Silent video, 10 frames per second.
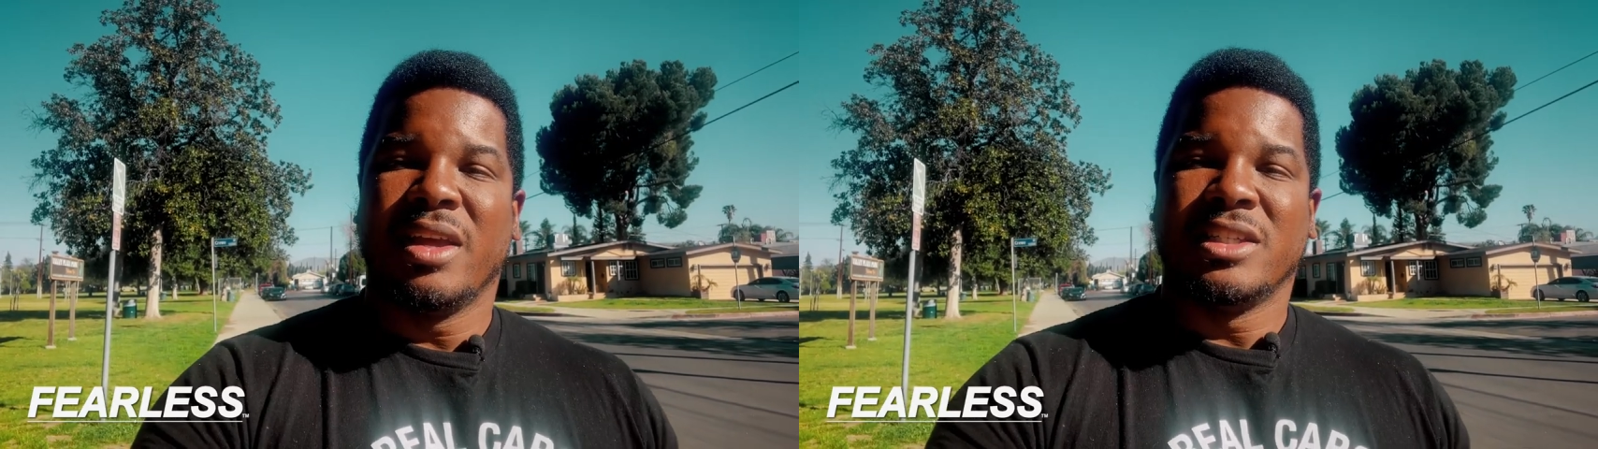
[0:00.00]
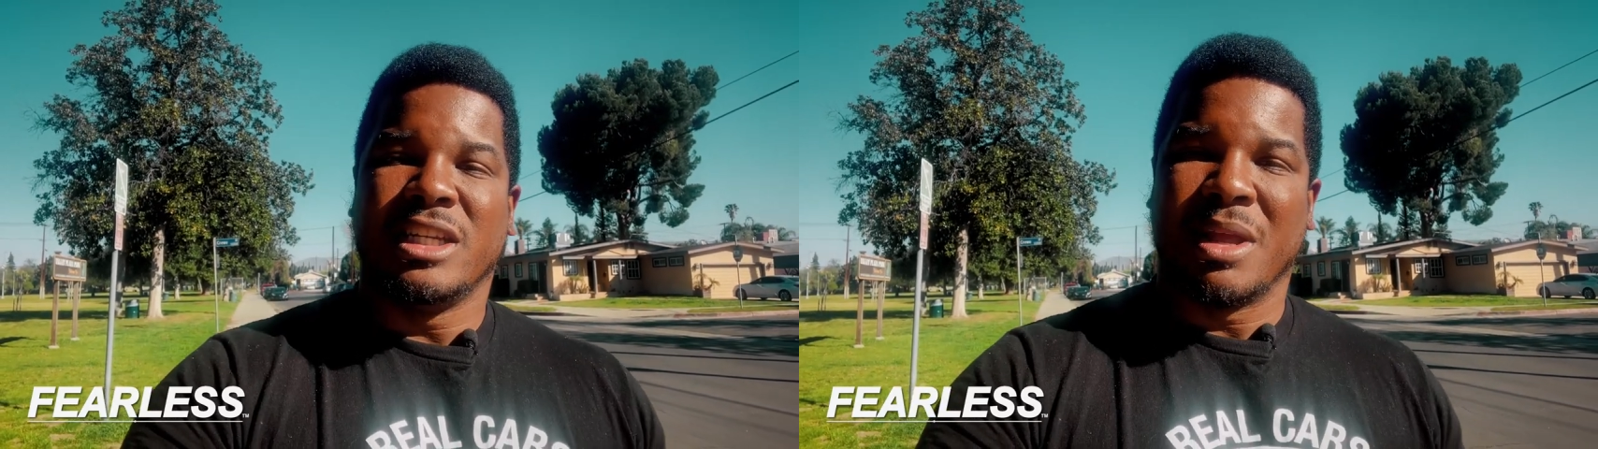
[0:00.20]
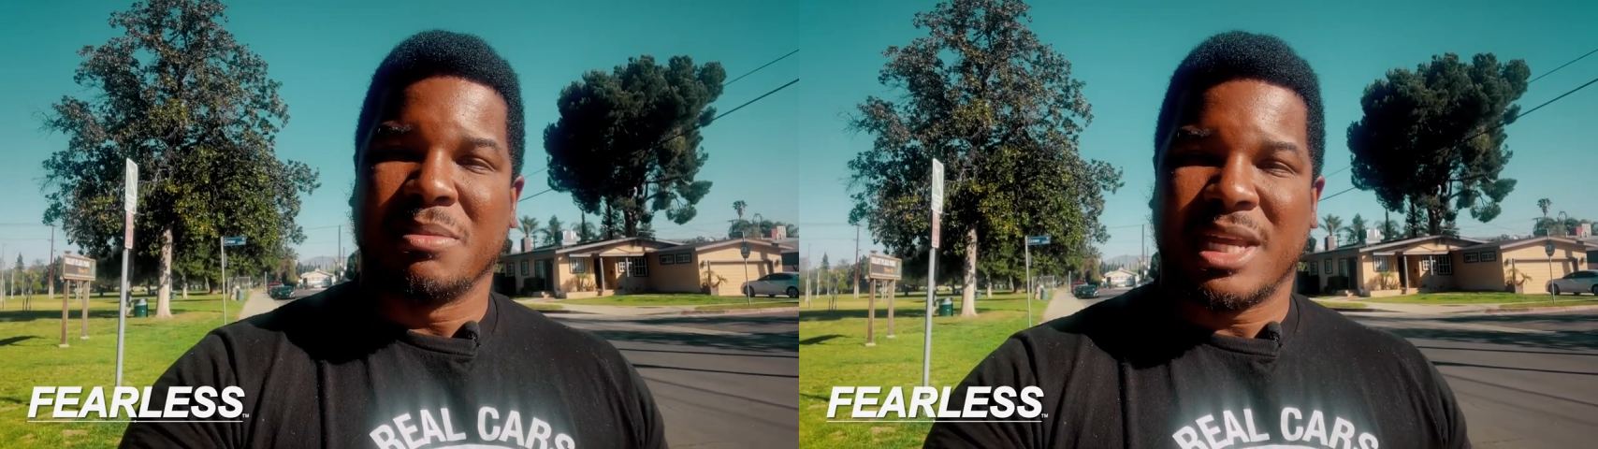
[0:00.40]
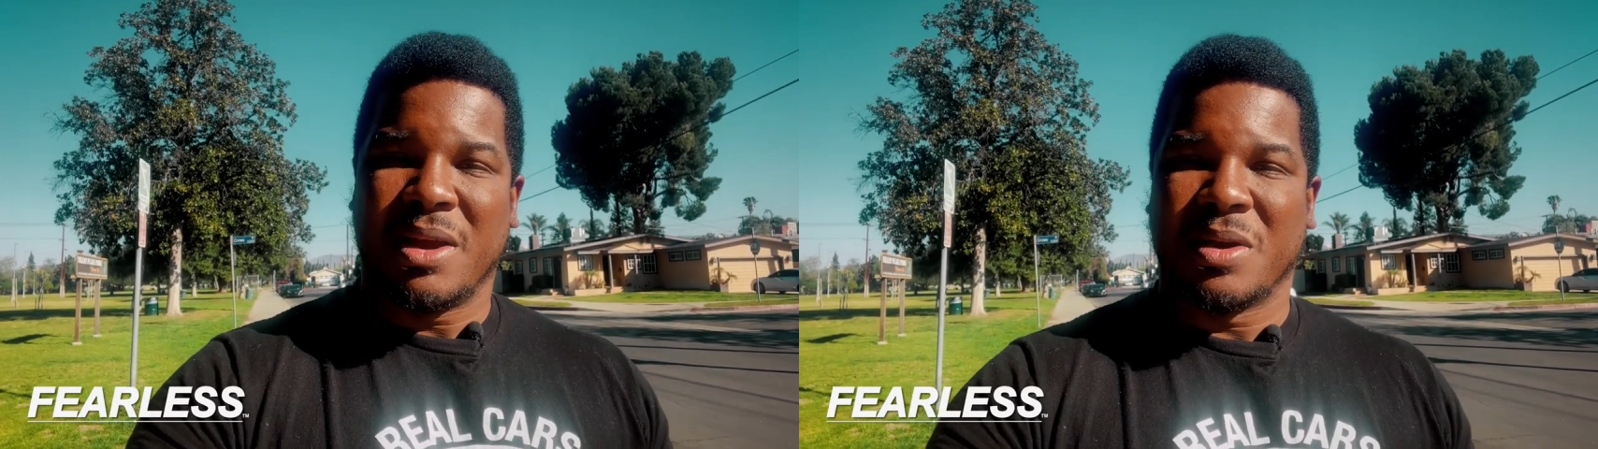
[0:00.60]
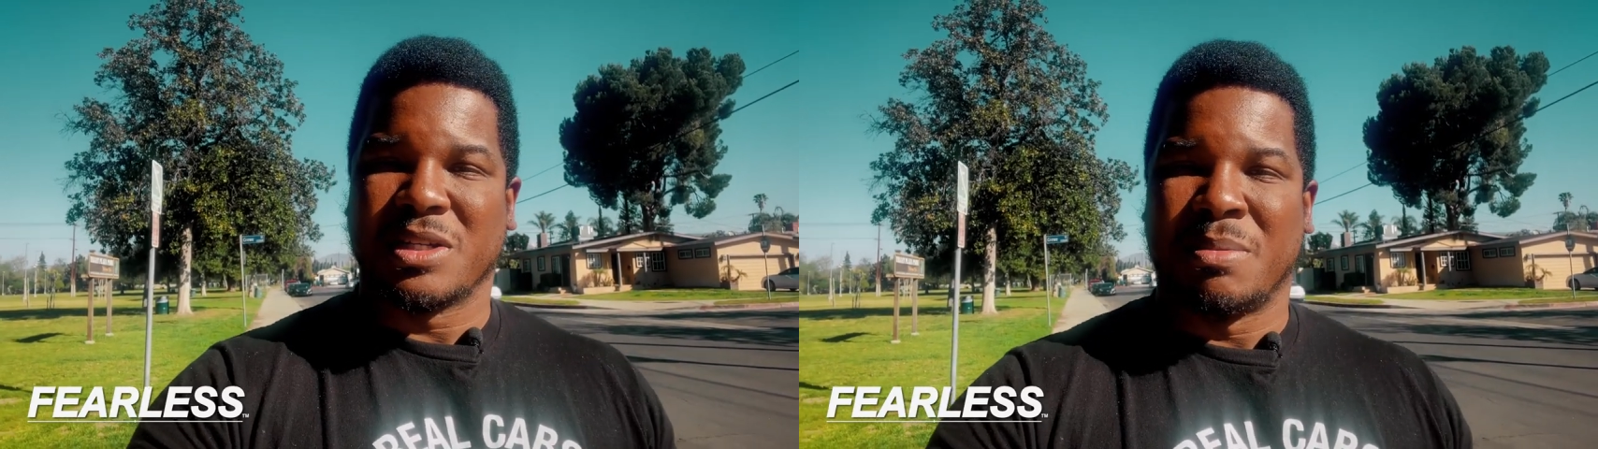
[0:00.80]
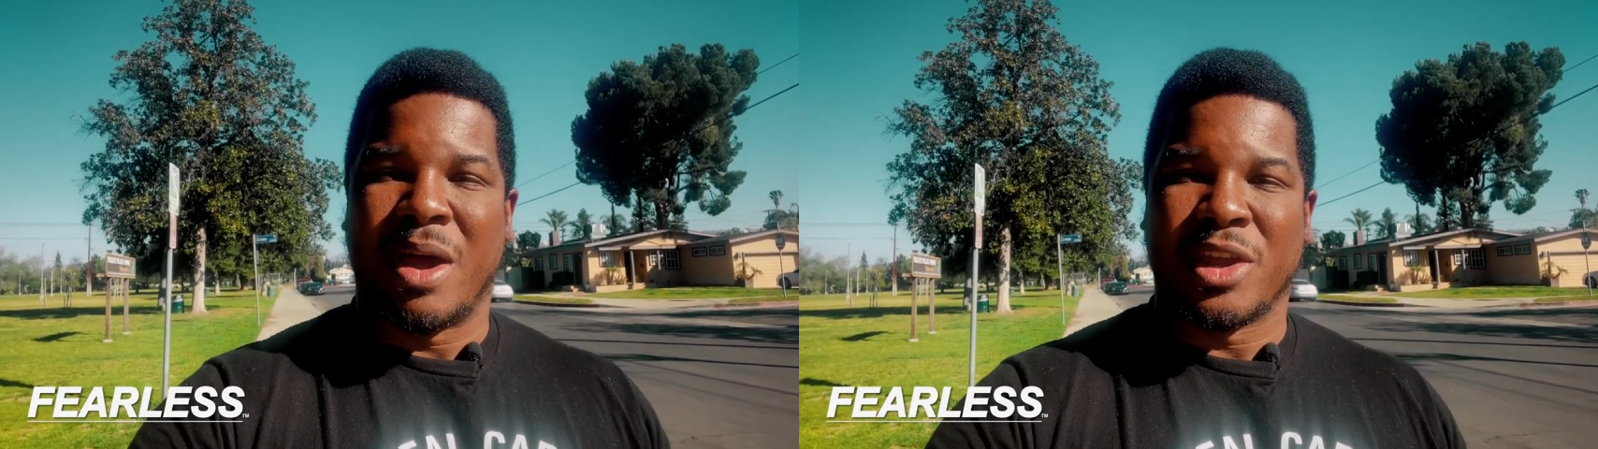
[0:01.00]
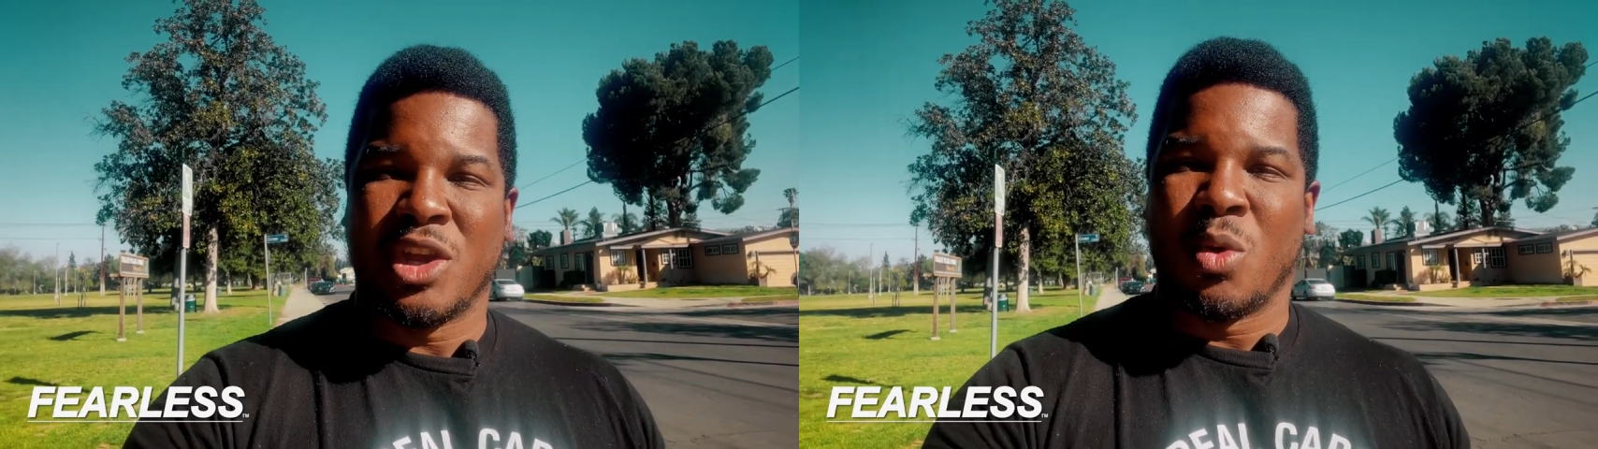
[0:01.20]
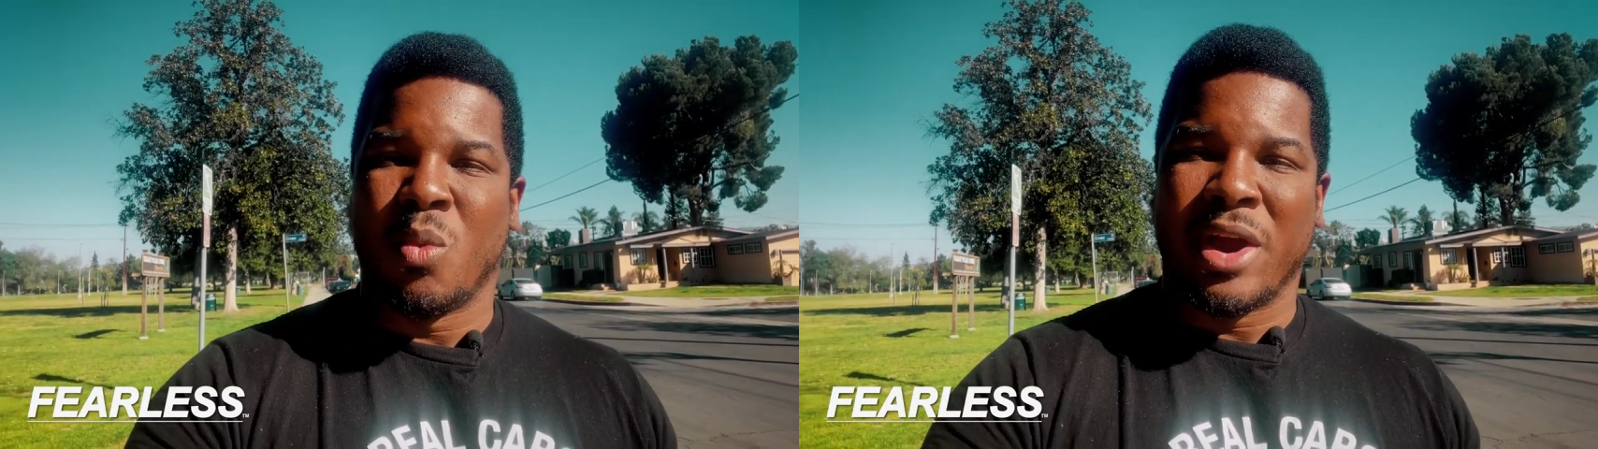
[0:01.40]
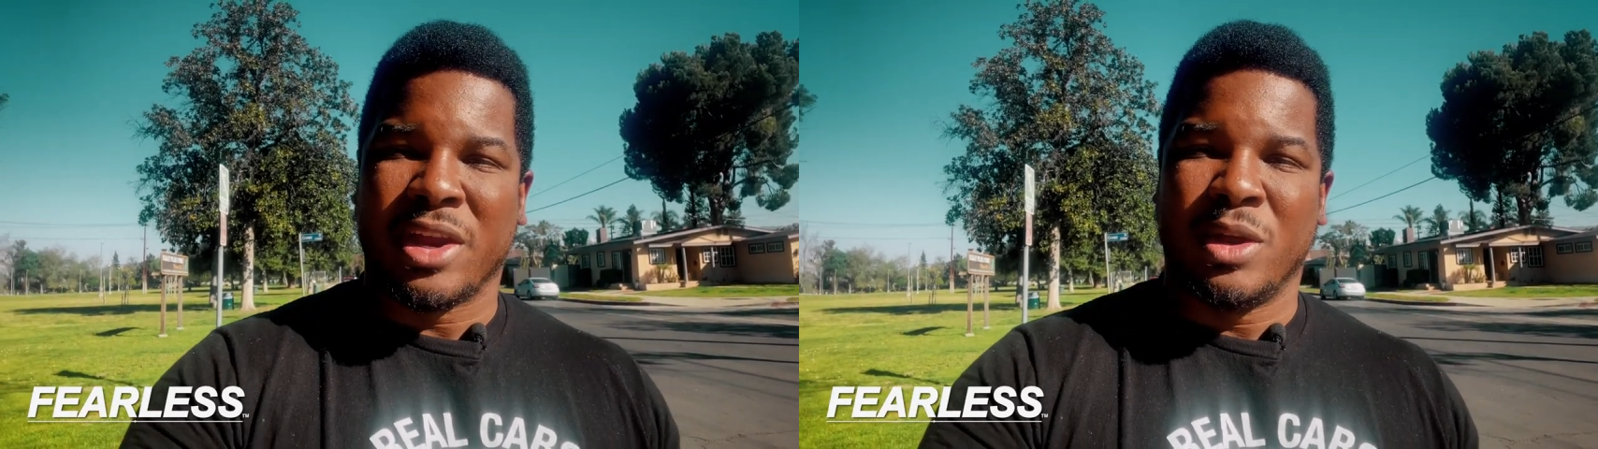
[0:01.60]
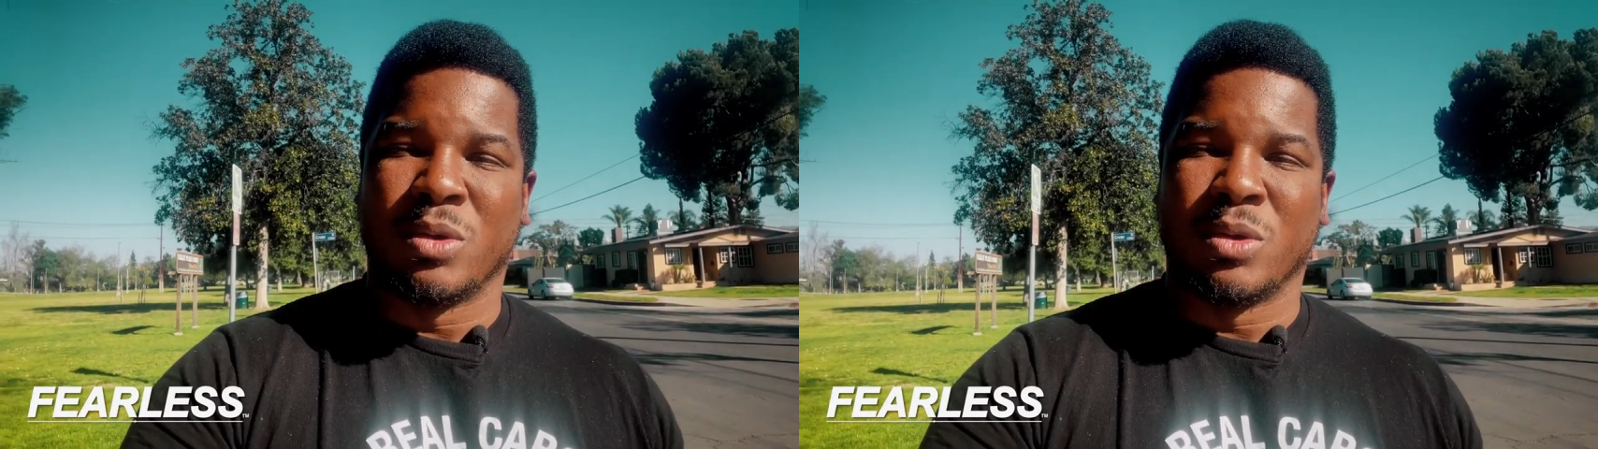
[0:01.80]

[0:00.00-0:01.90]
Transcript: she becomes curious about you and why you